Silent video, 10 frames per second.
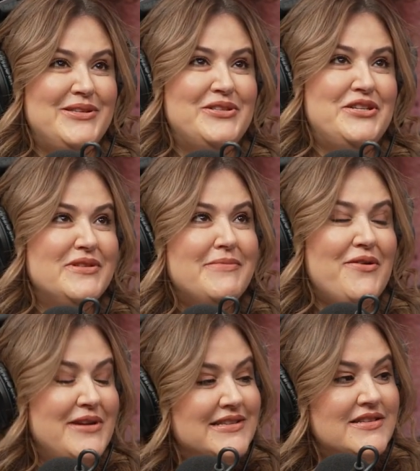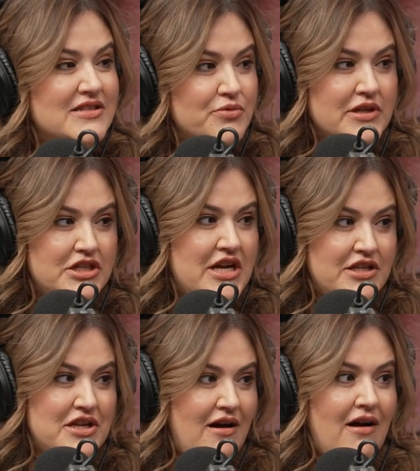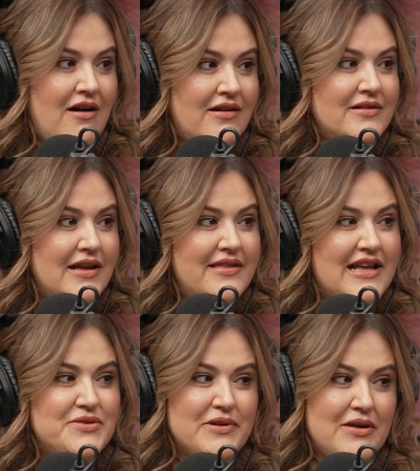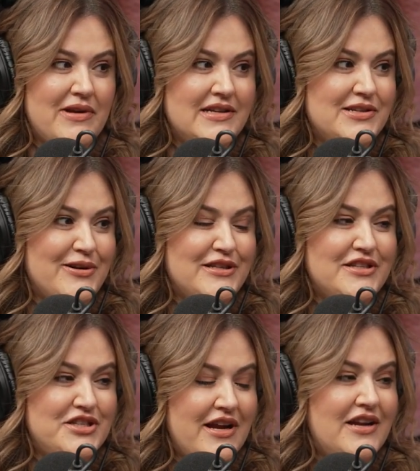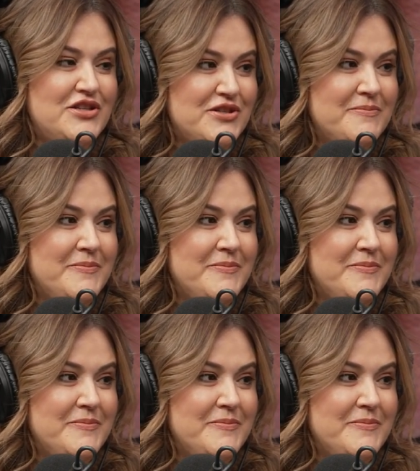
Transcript: So she was my reason to really change it all. And that's really when I started to change.